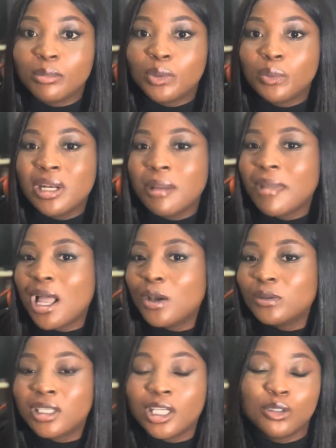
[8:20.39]
But when I'm
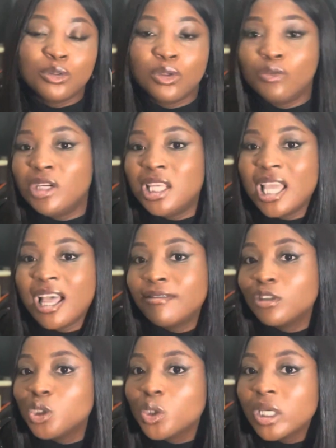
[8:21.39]
out and I do not really have
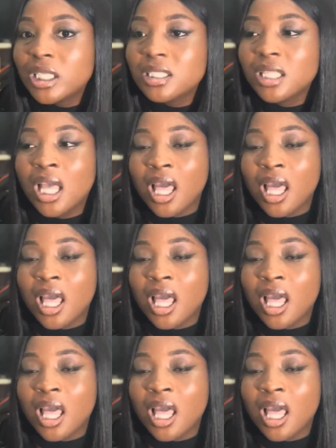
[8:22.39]
a choice,